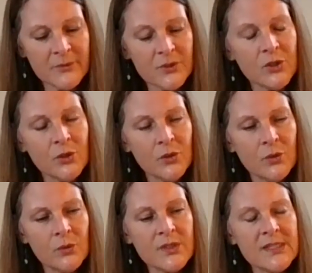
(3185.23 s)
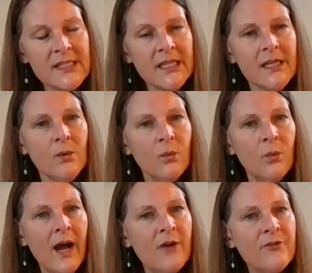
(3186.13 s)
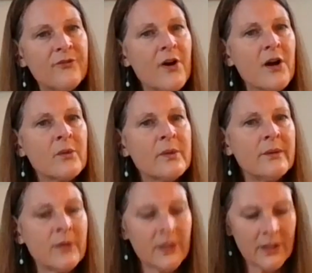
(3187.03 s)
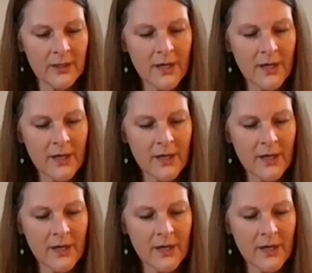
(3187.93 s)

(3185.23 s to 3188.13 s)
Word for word: to see how far we were